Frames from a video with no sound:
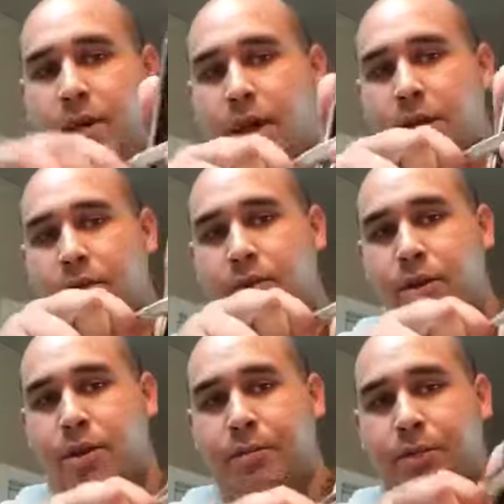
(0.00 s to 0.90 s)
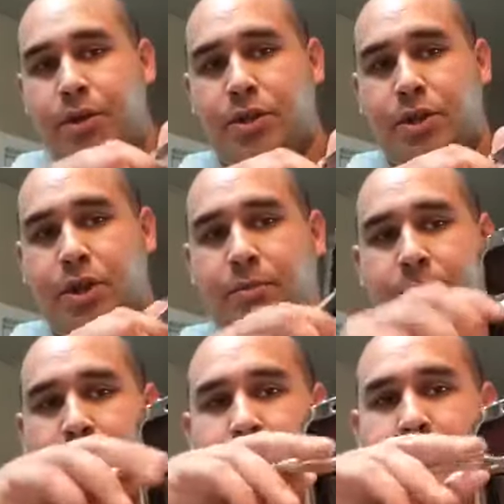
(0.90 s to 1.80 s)
handle and you push up,
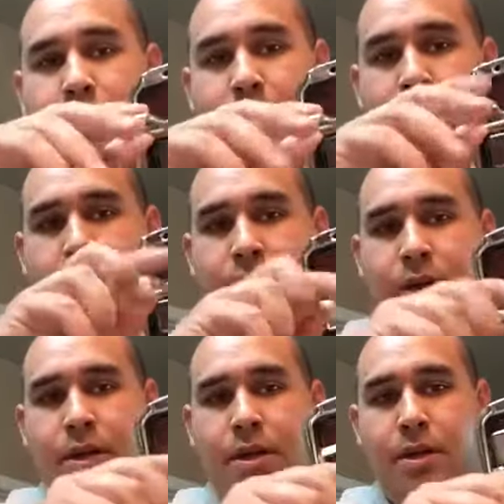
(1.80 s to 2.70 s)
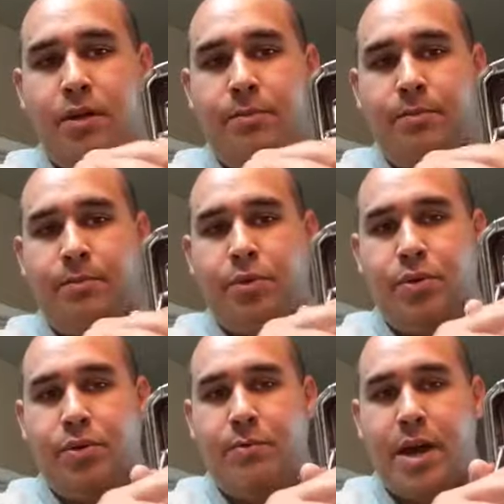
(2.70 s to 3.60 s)
and then you
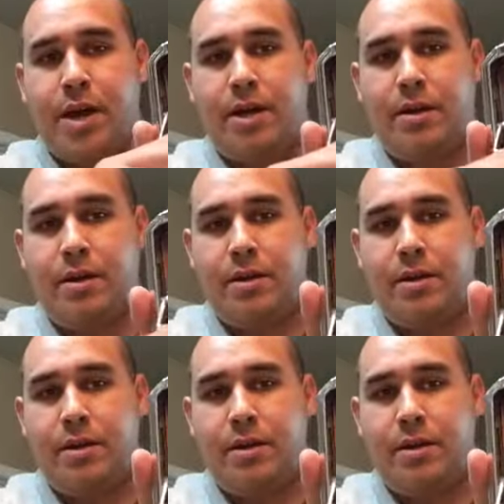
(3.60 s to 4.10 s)
pull back.